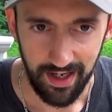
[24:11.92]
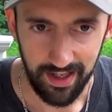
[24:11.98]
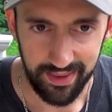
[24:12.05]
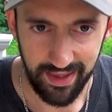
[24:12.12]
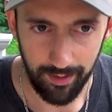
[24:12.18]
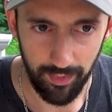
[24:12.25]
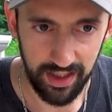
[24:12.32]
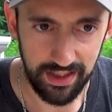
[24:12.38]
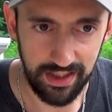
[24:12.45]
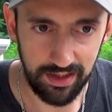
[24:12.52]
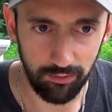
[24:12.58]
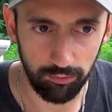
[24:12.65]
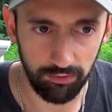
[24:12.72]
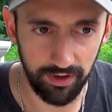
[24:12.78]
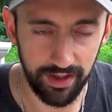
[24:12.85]
that my knee
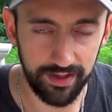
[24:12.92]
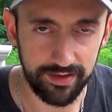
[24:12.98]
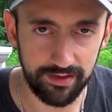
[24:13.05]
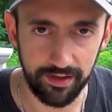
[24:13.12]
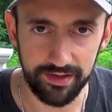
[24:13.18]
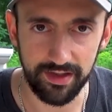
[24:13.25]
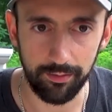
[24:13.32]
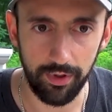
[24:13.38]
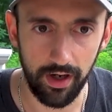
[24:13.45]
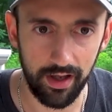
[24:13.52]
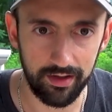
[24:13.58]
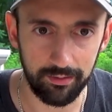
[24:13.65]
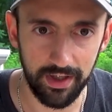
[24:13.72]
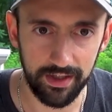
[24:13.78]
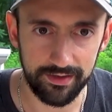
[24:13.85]
really starts to
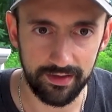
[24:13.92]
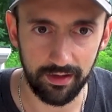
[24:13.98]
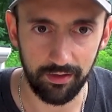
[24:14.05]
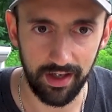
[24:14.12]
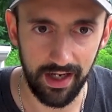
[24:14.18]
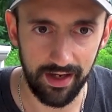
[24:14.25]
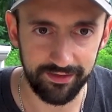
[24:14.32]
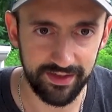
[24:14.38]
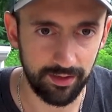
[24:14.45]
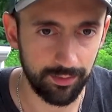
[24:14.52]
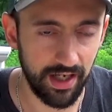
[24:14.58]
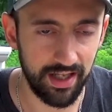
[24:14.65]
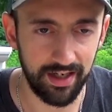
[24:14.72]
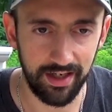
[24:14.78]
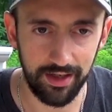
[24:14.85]
bother me. So I have some
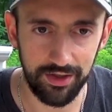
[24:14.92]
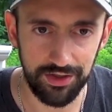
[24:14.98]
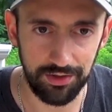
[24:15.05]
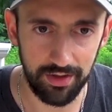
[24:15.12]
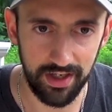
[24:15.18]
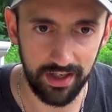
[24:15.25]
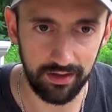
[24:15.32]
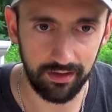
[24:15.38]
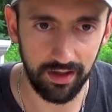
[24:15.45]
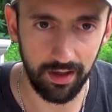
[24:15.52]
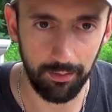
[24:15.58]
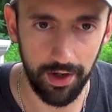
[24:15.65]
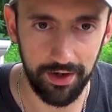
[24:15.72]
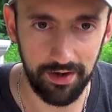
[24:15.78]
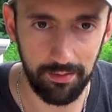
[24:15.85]
kind of injury
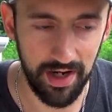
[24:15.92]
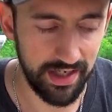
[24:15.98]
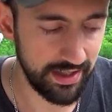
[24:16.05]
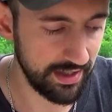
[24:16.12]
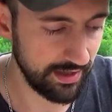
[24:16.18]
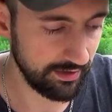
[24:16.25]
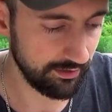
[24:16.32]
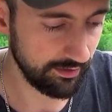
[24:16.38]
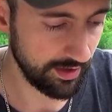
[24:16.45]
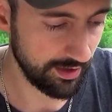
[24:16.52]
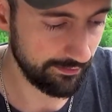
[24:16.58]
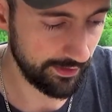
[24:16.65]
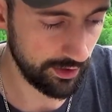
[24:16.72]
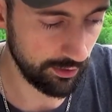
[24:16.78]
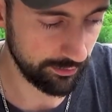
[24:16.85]
under my knee, and
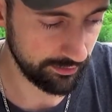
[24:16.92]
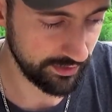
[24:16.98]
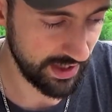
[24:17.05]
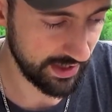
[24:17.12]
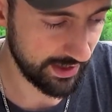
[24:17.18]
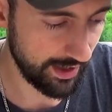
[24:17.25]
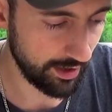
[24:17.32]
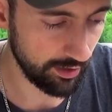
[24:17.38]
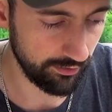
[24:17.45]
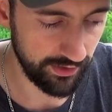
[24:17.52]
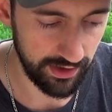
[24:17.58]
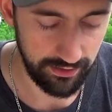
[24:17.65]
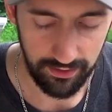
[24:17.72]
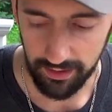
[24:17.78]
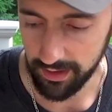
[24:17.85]
if I don't take care of
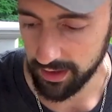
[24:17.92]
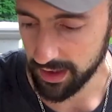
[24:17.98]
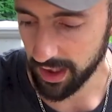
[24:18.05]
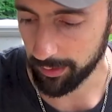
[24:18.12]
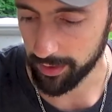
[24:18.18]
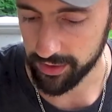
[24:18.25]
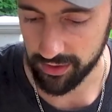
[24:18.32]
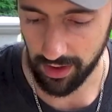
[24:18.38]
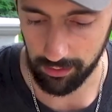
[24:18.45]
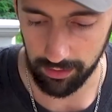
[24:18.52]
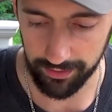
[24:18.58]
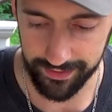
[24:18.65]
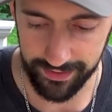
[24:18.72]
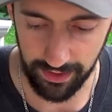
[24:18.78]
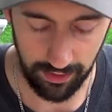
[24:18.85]
it, I'm in
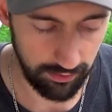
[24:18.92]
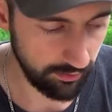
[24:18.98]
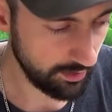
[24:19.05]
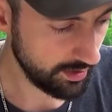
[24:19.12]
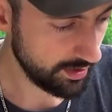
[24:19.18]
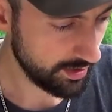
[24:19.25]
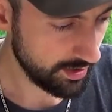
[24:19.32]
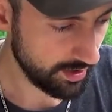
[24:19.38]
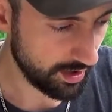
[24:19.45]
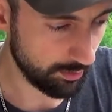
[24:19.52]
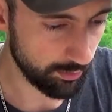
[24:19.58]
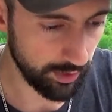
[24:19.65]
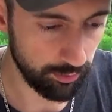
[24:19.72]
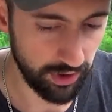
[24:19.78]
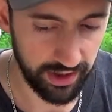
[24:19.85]
trouble. So I'll
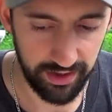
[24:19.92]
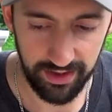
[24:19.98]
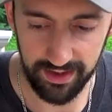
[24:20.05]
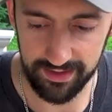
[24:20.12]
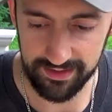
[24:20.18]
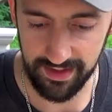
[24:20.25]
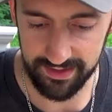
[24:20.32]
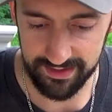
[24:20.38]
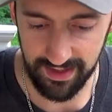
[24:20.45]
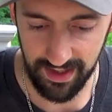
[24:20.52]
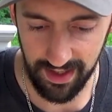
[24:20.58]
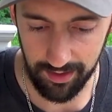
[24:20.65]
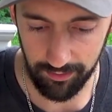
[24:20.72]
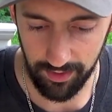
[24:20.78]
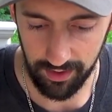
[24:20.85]
be bringing these this
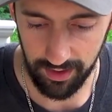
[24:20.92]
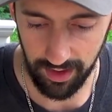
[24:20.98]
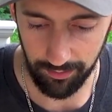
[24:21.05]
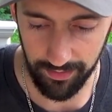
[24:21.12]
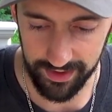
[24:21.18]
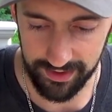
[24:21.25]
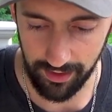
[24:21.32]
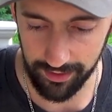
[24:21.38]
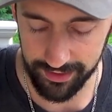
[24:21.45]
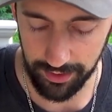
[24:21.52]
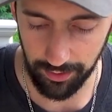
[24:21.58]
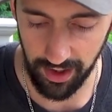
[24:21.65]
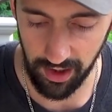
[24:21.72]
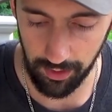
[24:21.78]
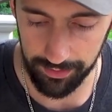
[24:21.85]
time. This
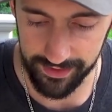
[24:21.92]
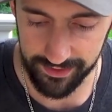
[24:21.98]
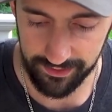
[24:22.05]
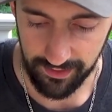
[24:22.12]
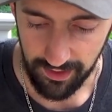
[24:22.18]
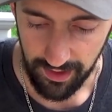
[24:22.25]
also helps